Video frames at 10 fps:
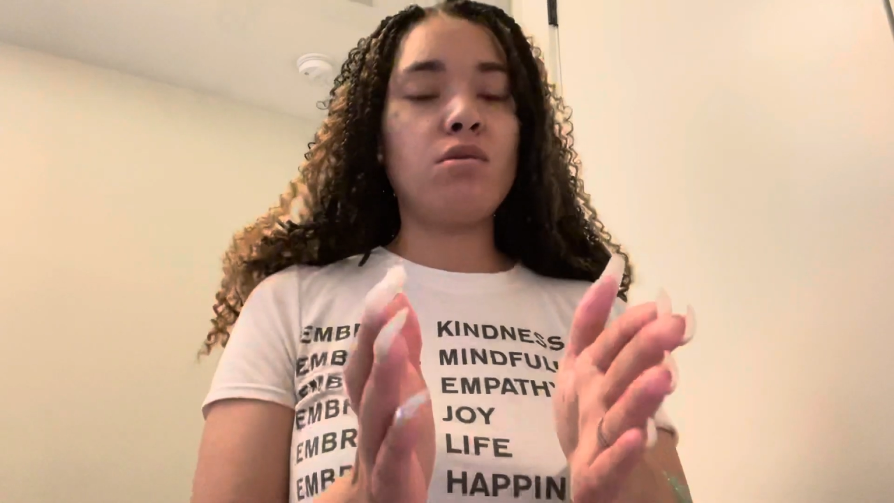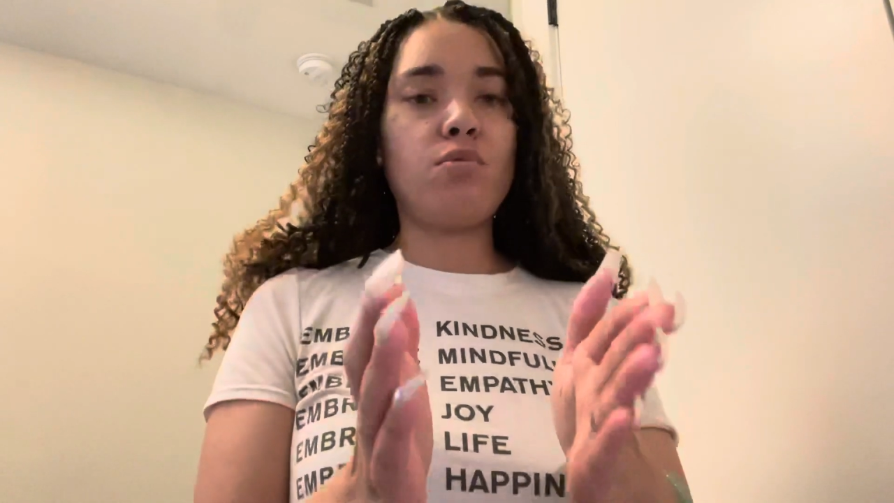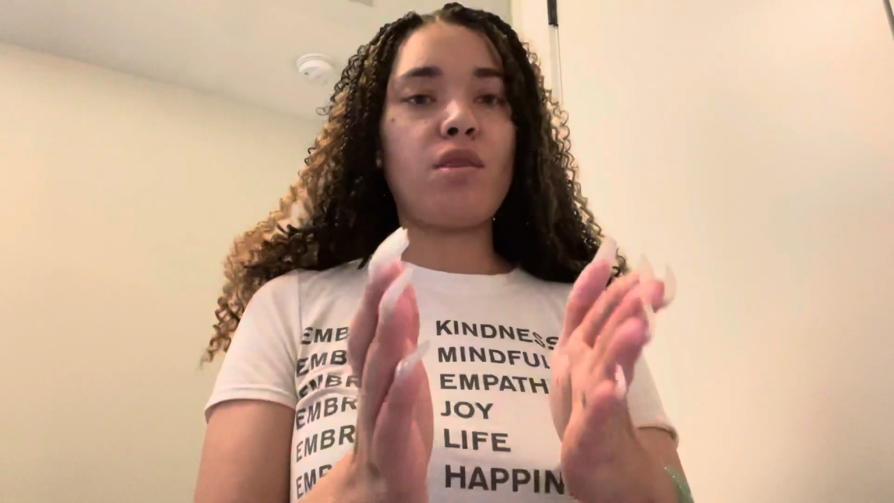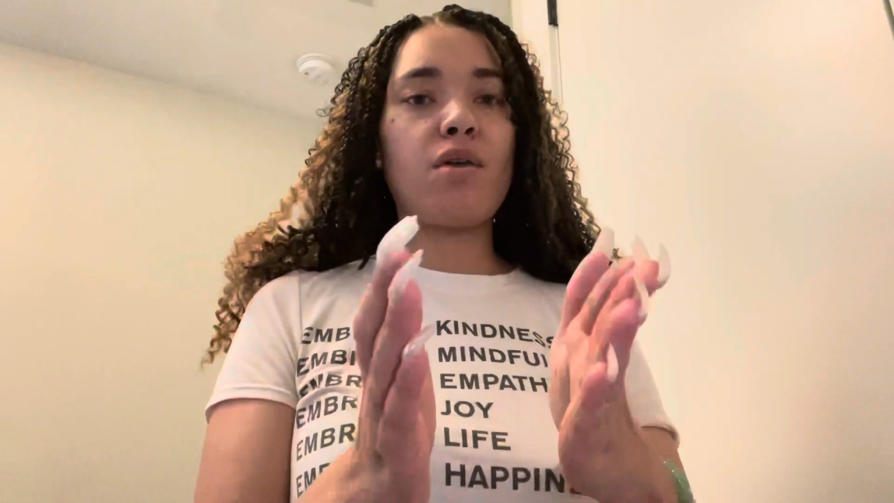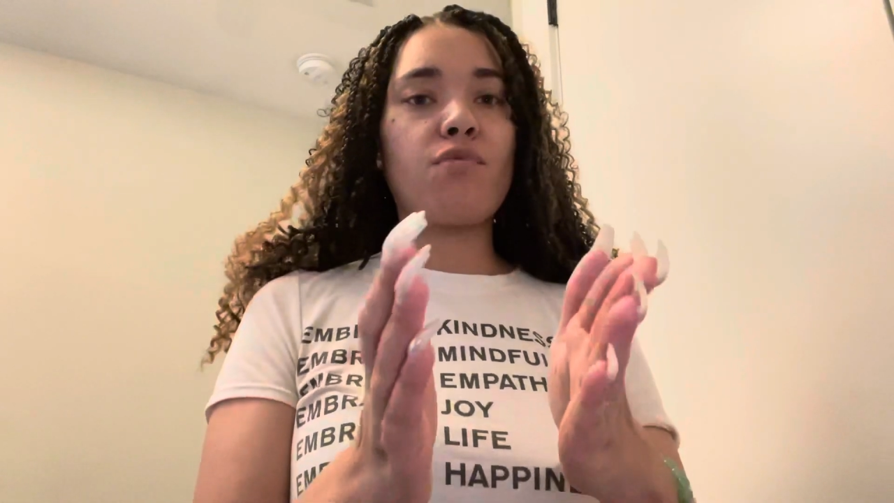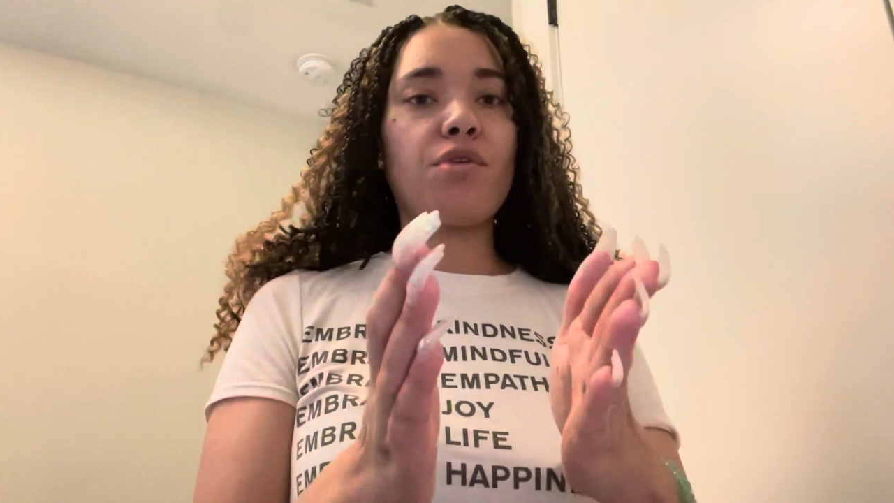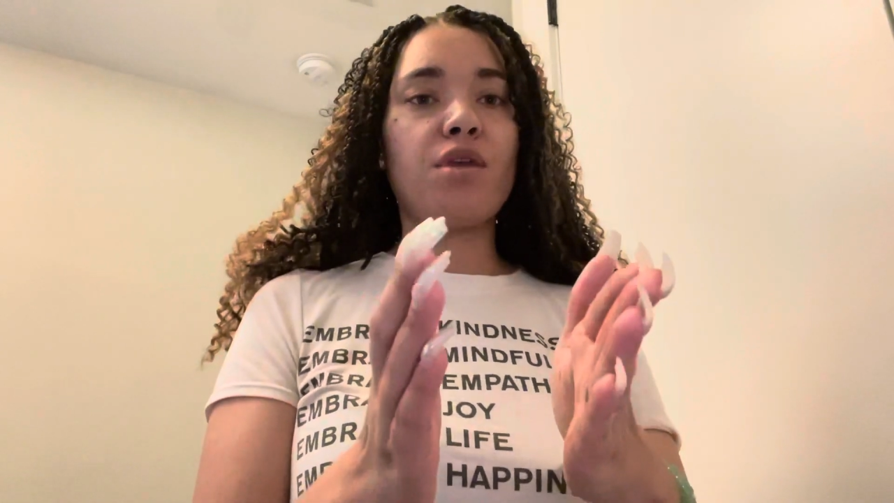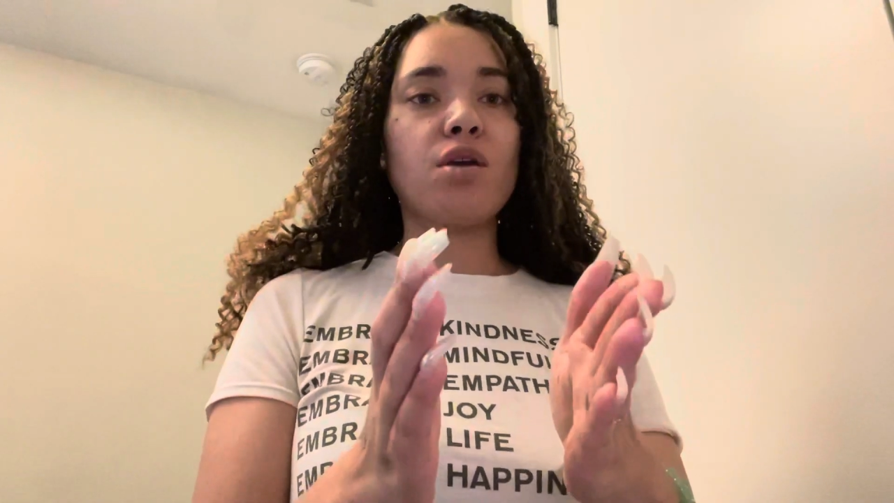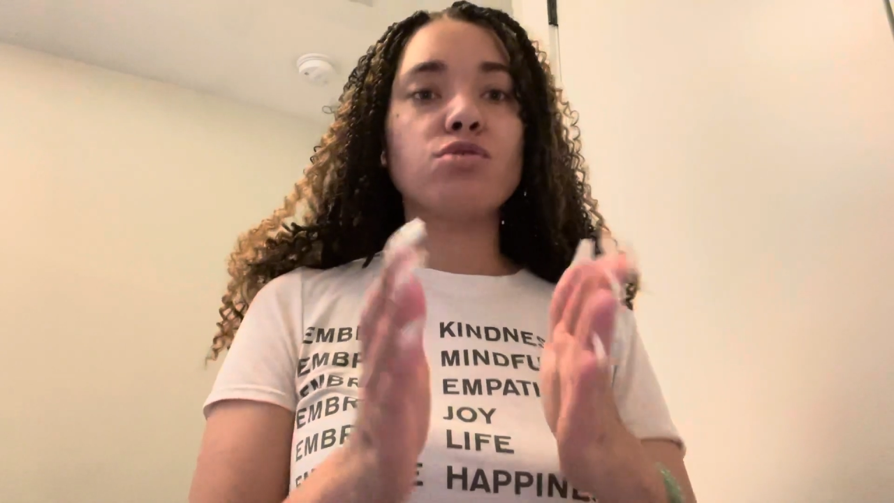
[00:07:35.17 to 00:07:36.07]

with everything.